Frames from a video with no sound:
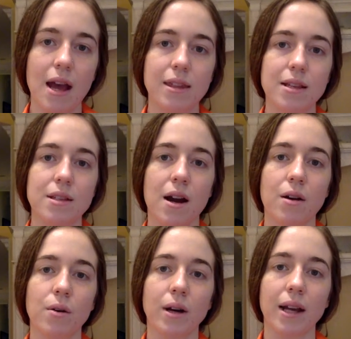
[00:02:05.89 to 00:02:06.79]
And these
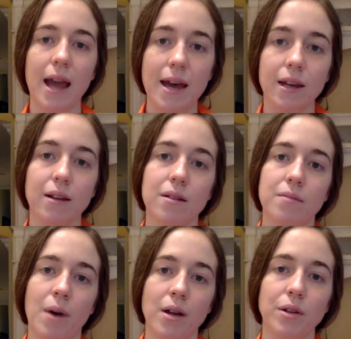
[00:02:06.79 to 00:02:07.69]
are organic
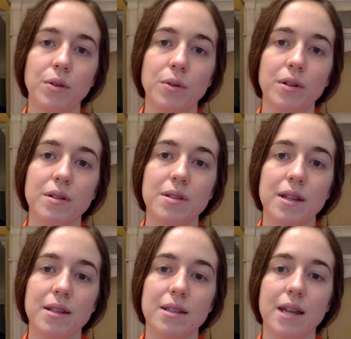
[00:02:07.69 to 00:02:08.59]
molecules
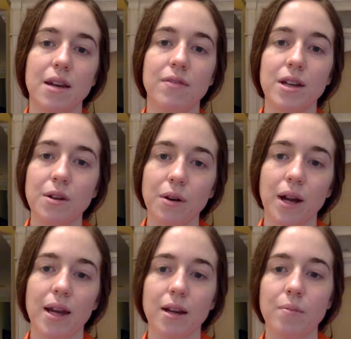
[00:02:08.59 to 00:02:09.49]
instead of
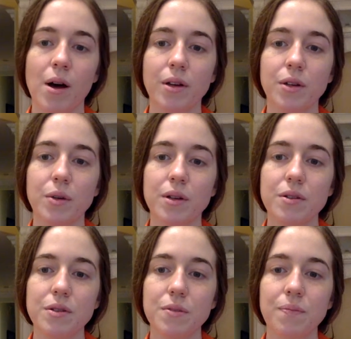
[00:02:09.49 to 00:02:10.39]
inorganic
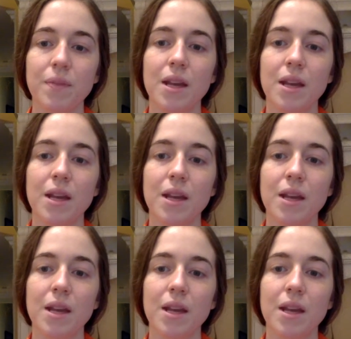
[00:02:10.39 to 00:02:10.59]
molecules.